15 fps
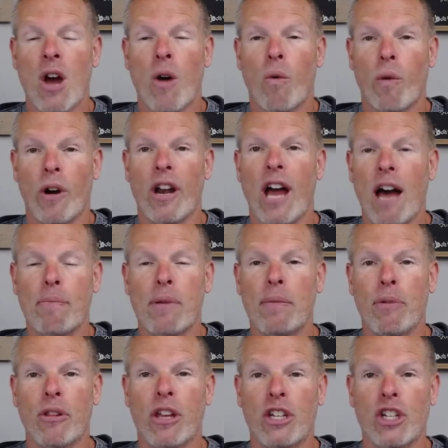We're not
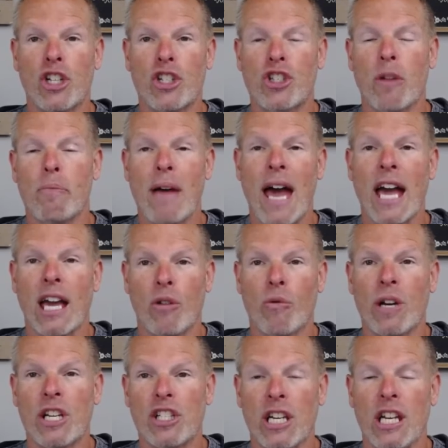people that just sit back and
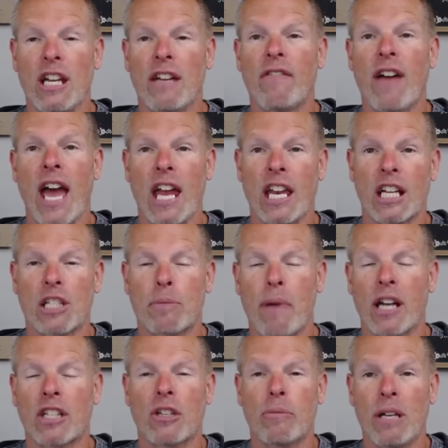receive and
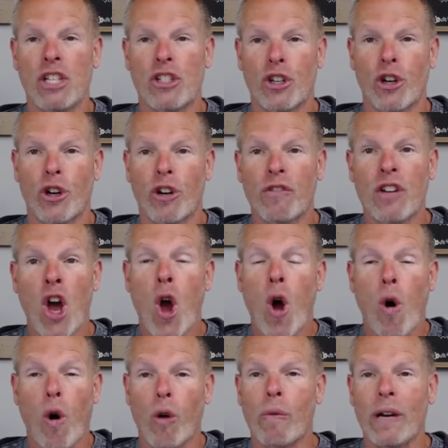expect to be served,
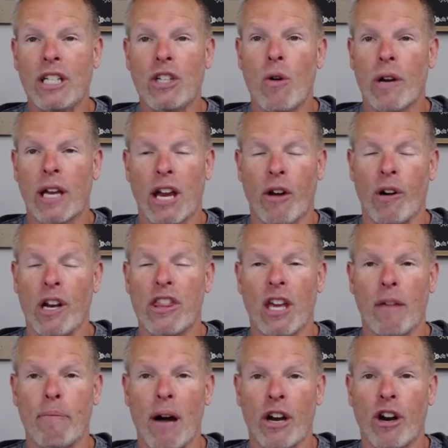or we don't care anything
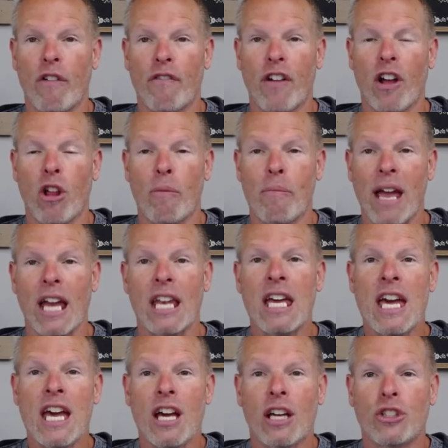about our fellow man.
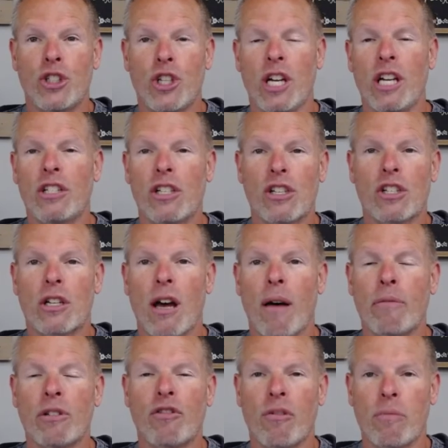Jesus
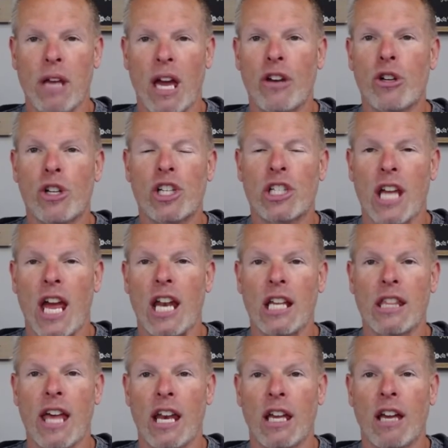comes from the understanding
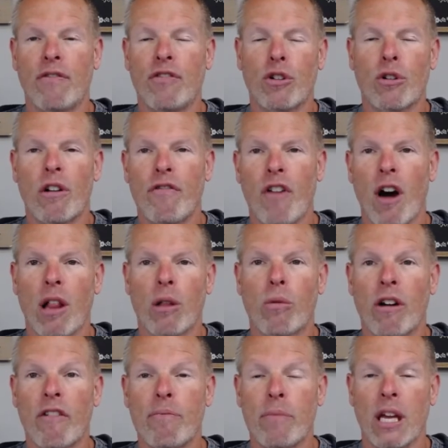that if you're a
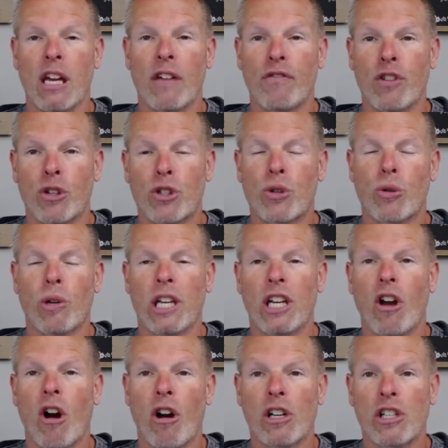follower of me, if you truly
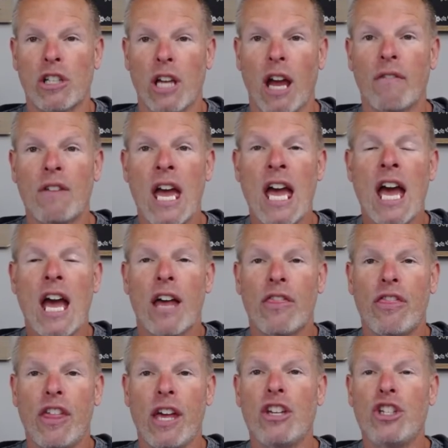are saved,
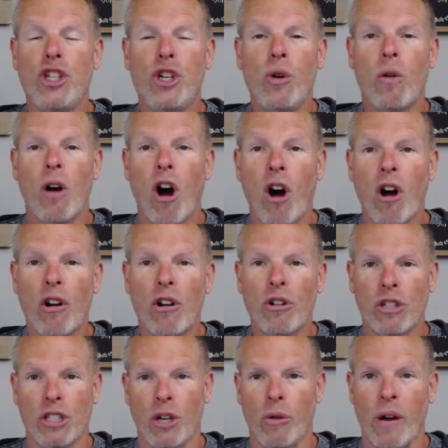then you are
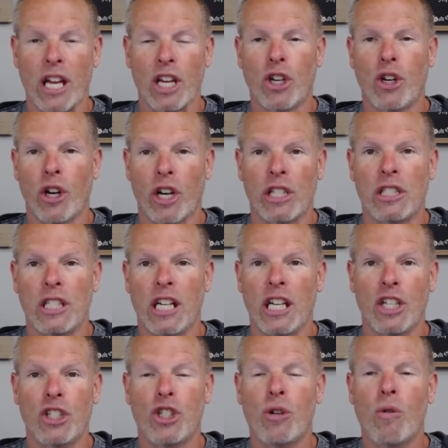doing good
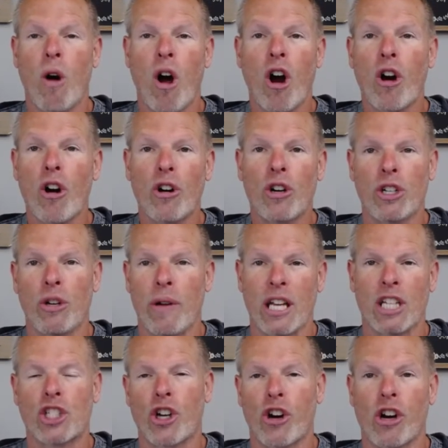deeds. You are doing
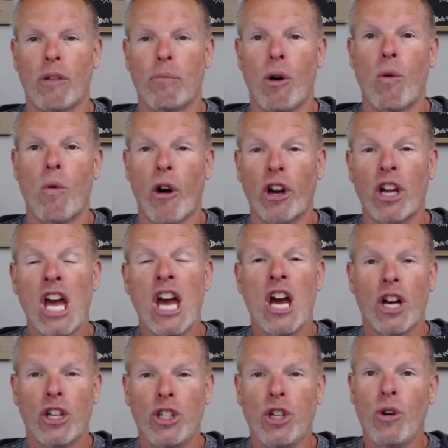charitable work.
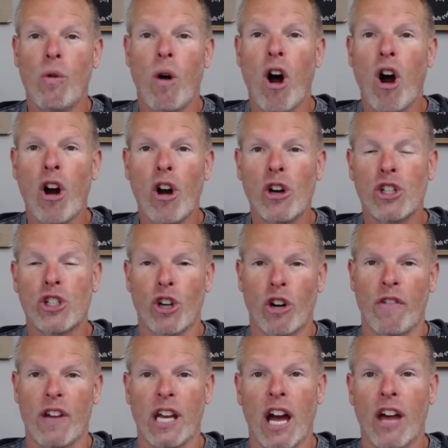You are
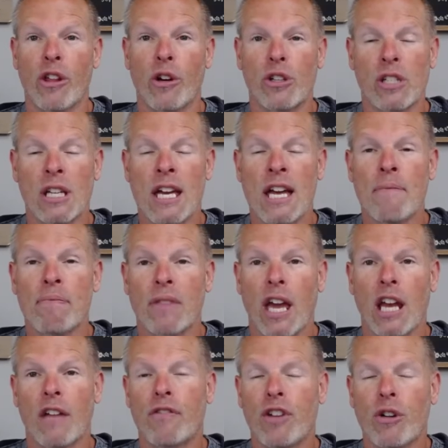serving others.
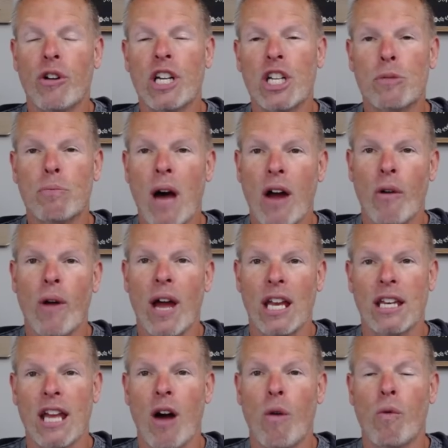And if you're in a spot right
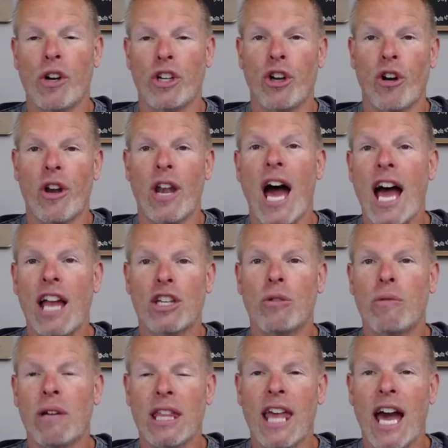now where you're not
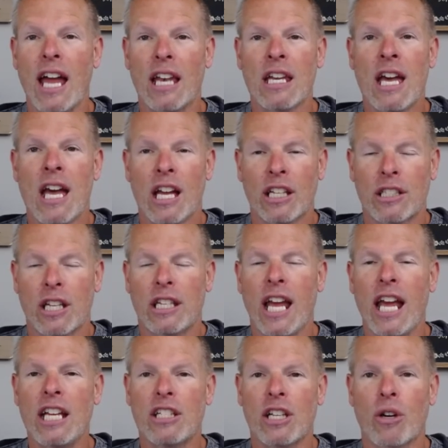doing that,
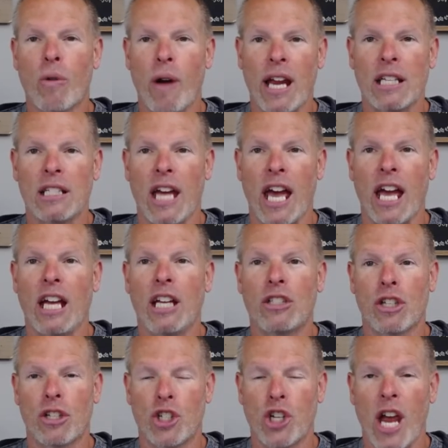today's a great day
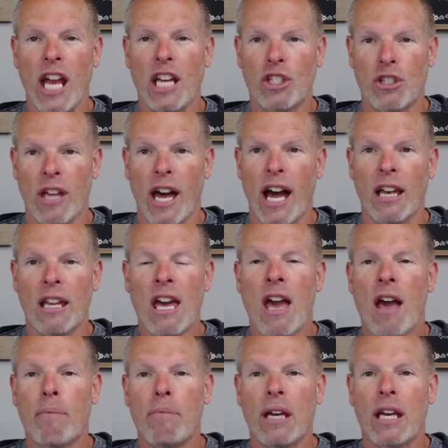to change that,
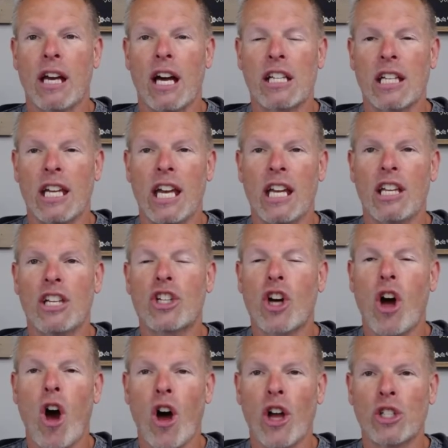because it is
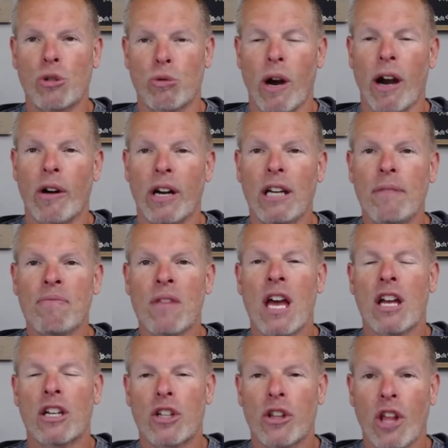contrary
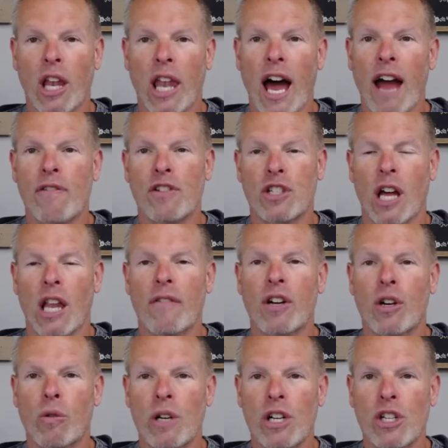to the lifestyle of a
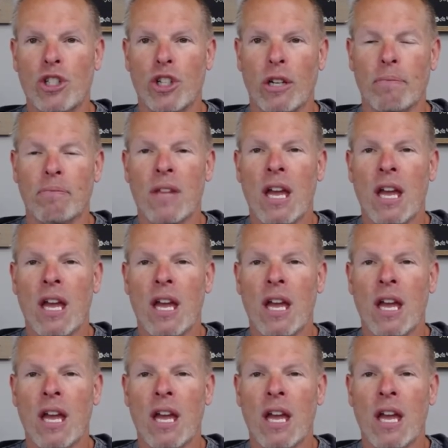Christian.